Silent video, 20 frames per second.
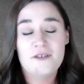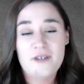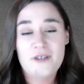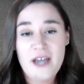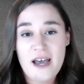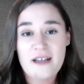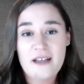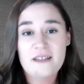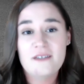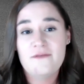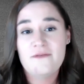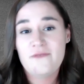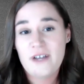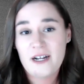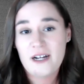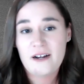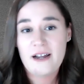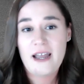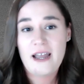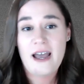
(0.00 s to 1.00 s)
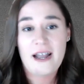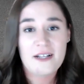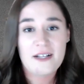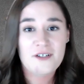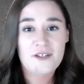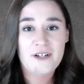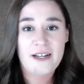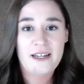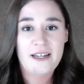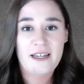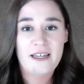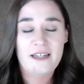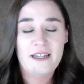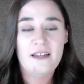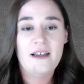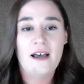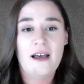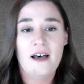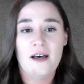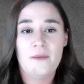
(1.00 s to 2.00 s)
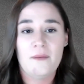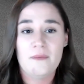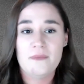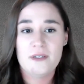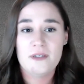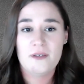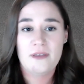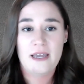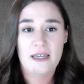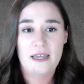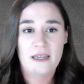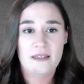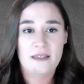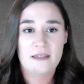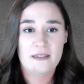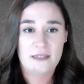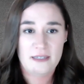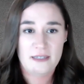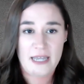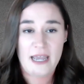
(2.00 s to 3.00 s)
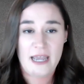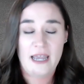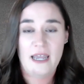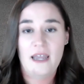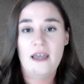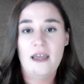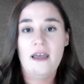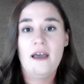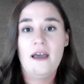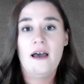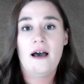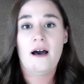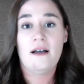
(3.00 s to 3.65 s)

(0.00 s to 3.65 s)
astronauts very hydrated so they can stay